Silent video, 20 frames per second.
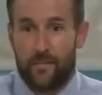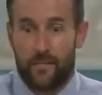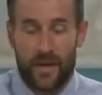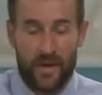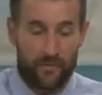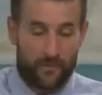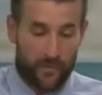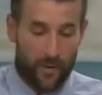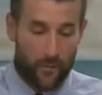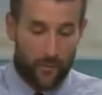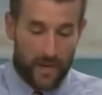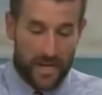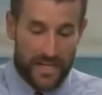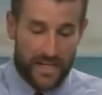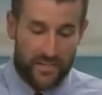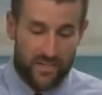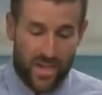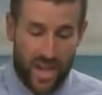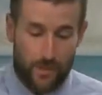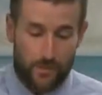But from
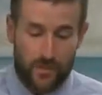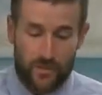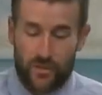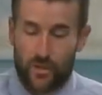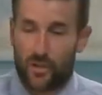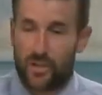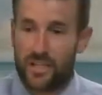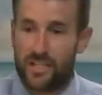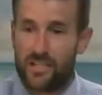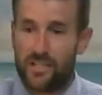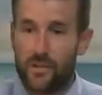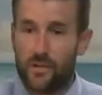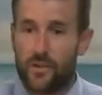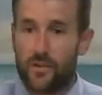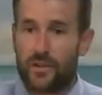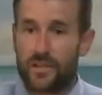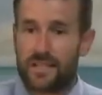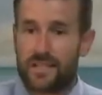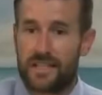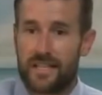reading chapter 32,
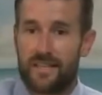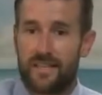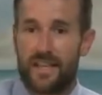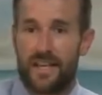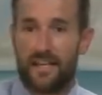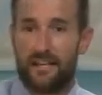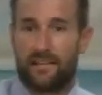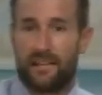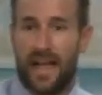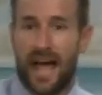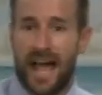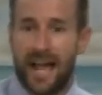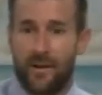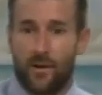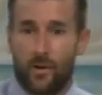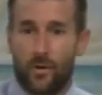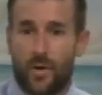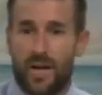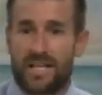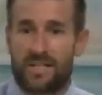you can see that
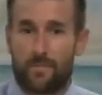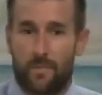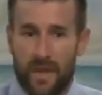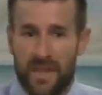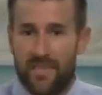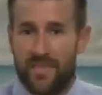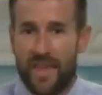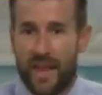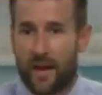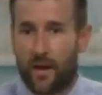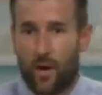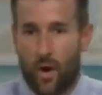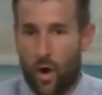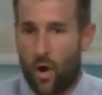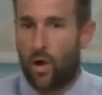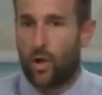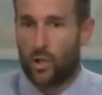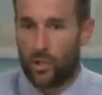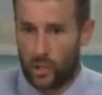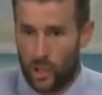Elihu has been there
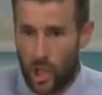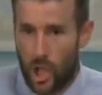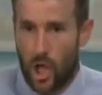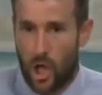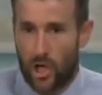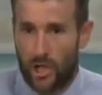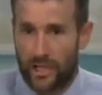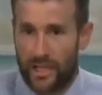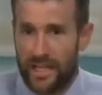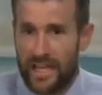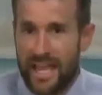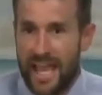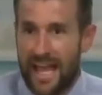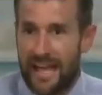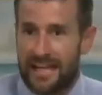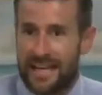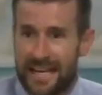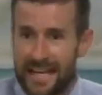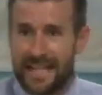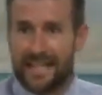all along,
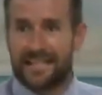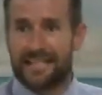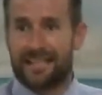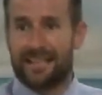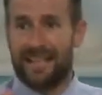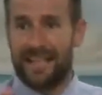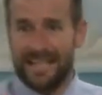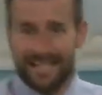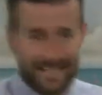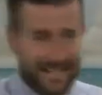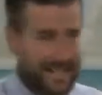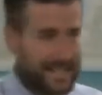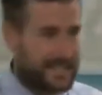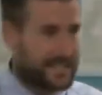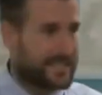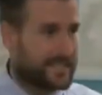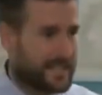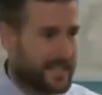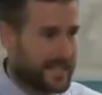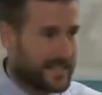and he has
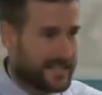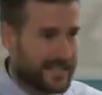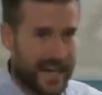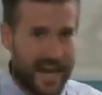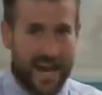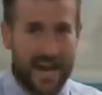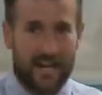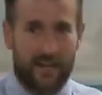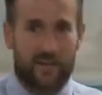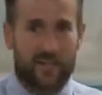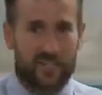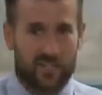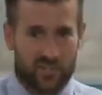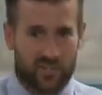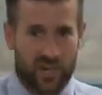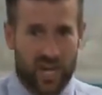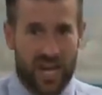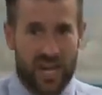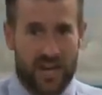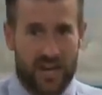listened to the entire
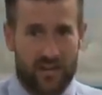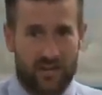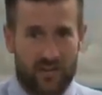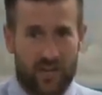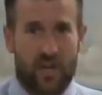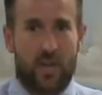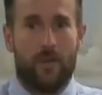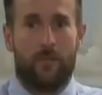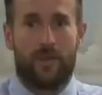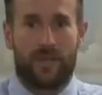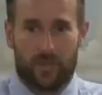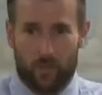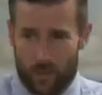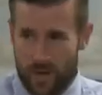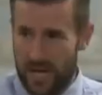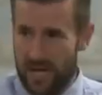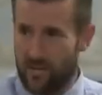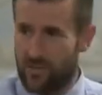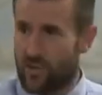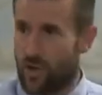exchange
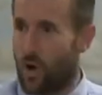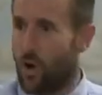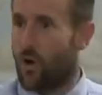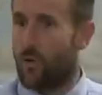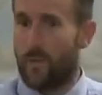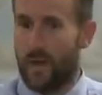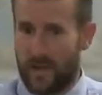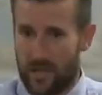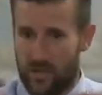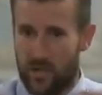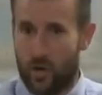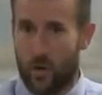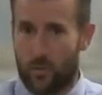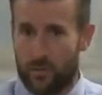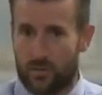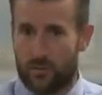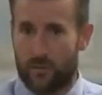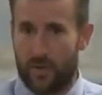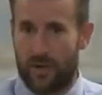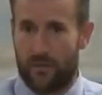between Job and
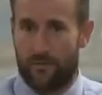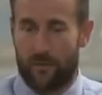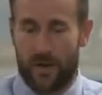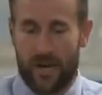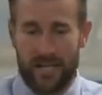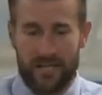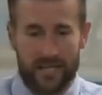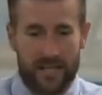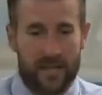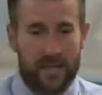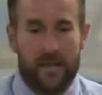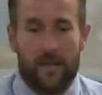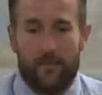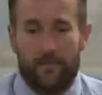Job's three friends.